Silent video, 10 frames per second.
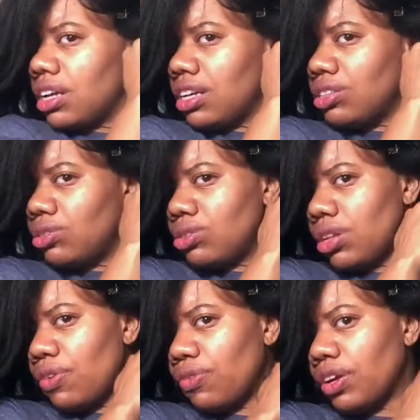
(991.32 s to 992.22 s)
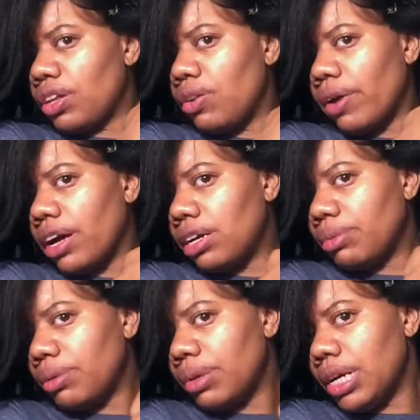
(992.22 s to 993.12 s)
It's usually fairly quiet on
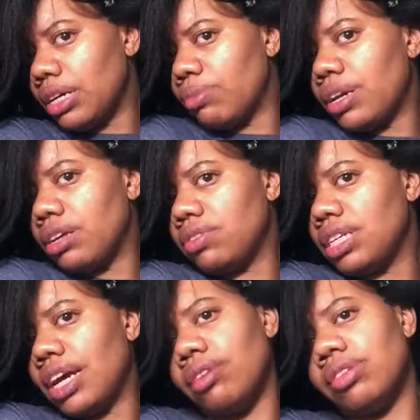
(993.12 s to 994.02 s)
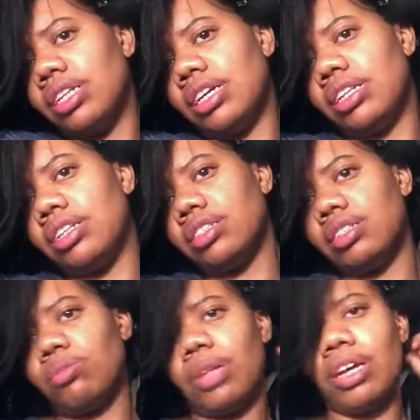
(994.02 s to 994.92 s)
my block, but every now and then
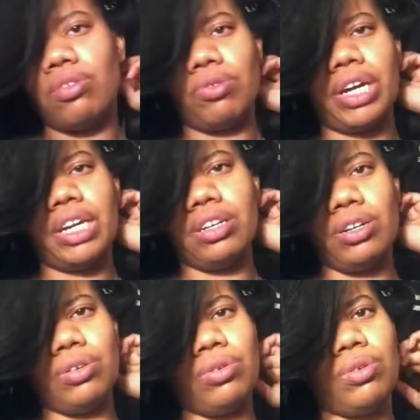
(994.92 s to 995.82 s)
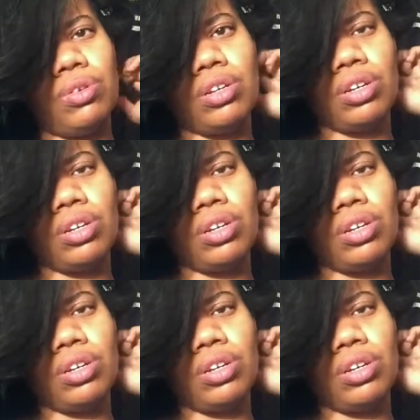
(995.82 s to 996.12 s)
some like rando